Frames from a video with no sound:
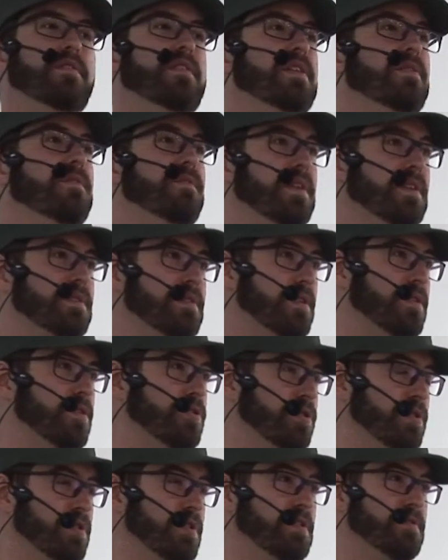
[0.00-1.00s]
of
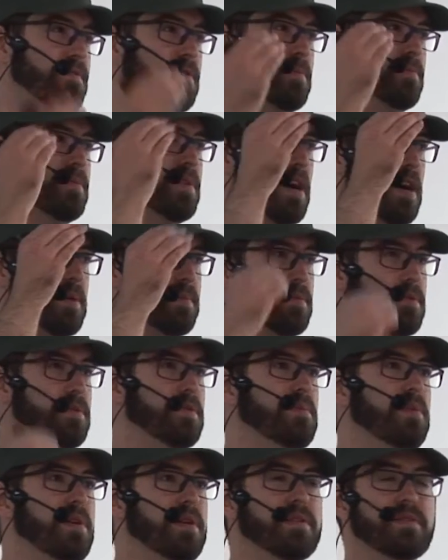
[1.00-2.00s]
execution is from top to
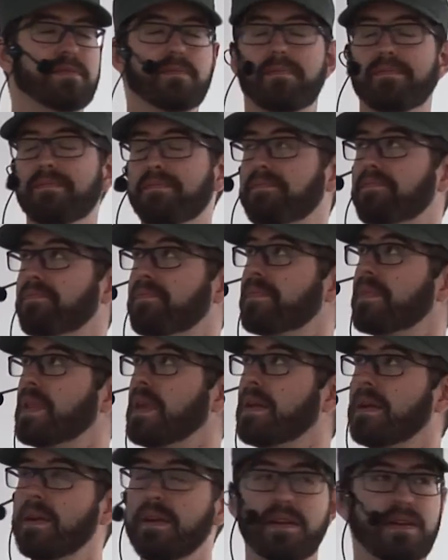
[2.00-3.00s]
the bottom.
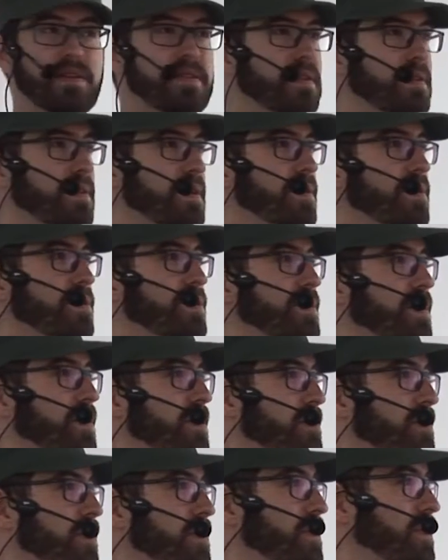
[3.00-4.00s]
Is that
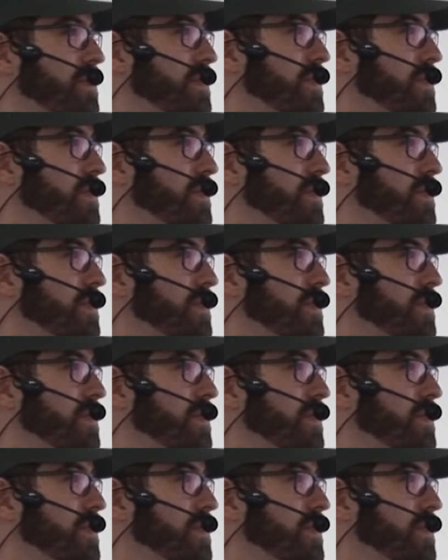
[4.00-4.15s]
understandable?